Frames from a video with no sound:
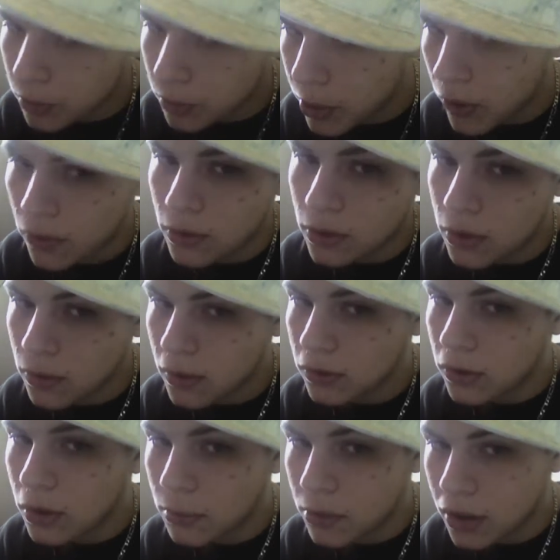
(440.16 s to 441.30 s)
that's bigger than you that
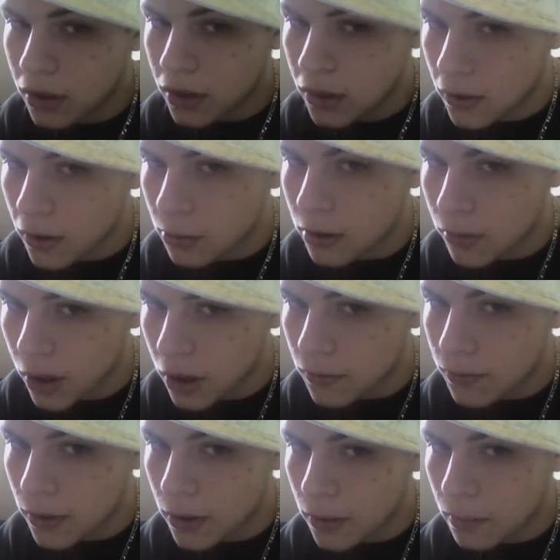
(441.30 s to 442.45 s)
you're gonna be running
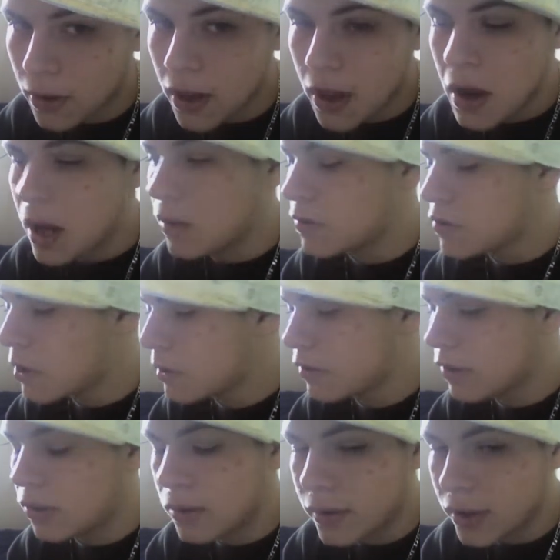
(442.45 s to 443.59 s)
from. And there's always
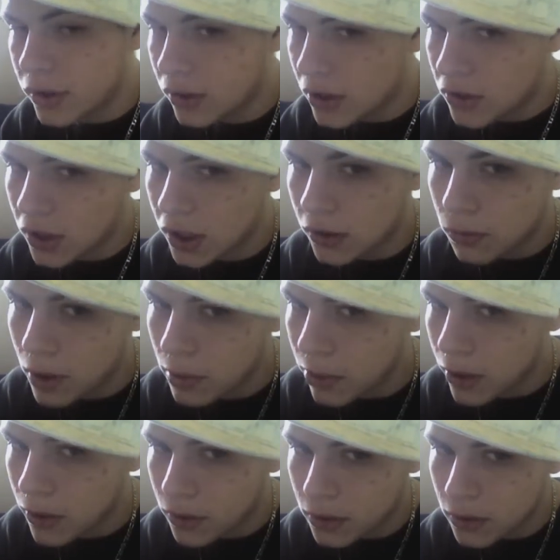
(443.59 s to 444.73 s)
a civilization that's way
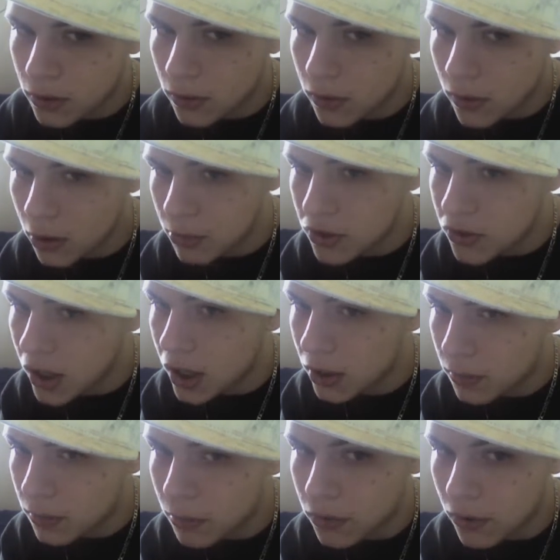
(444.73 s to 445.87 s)
better than you that you're gonna be
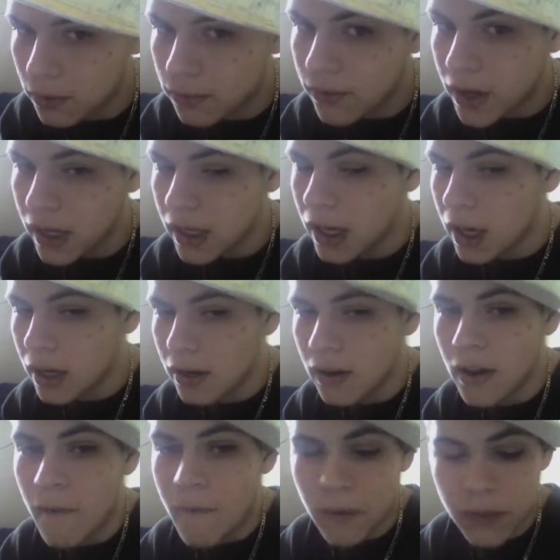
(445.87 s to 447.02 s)
trying to fight. And
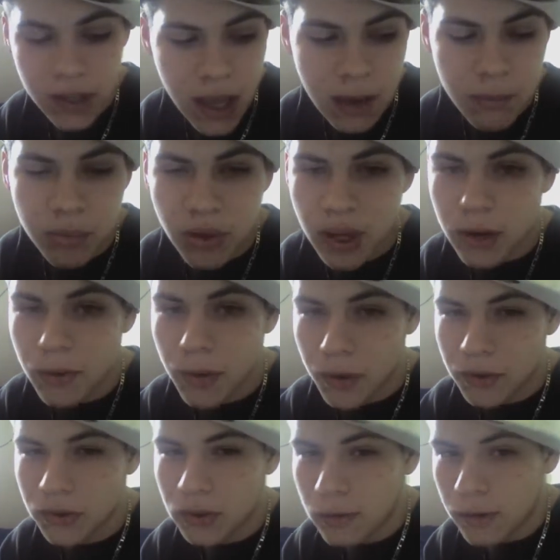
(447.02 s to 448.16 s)
the gameplay around
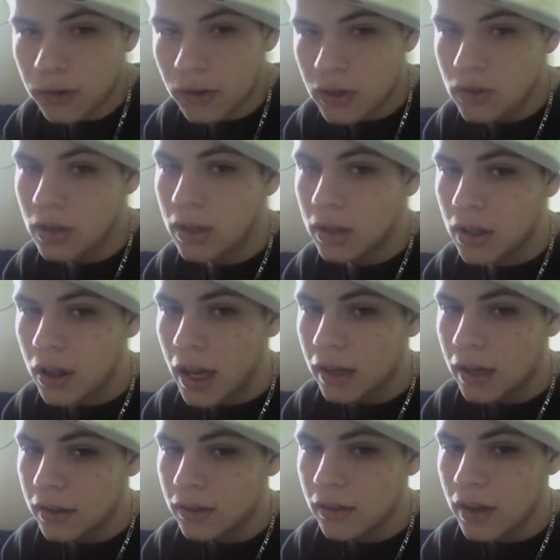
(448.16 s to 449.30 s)
the civilization and
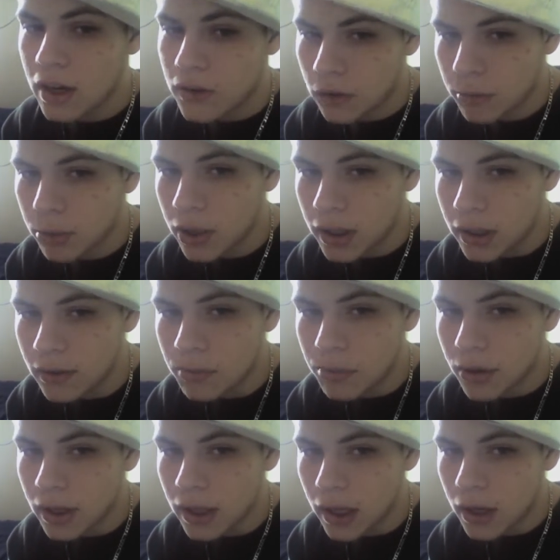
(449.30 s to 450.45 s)
galactic stage is pretty
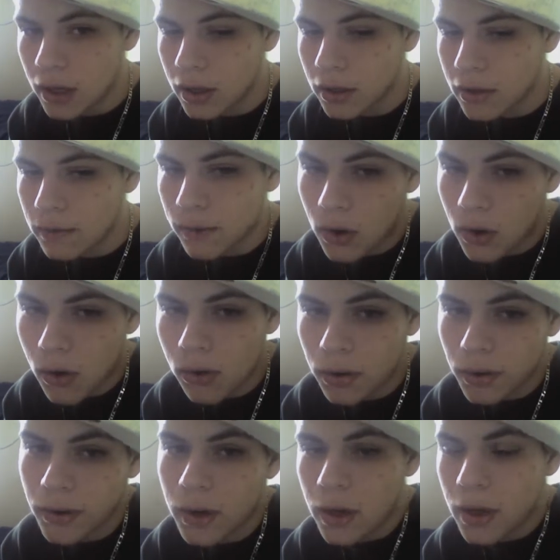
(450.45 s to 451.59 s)
difficult.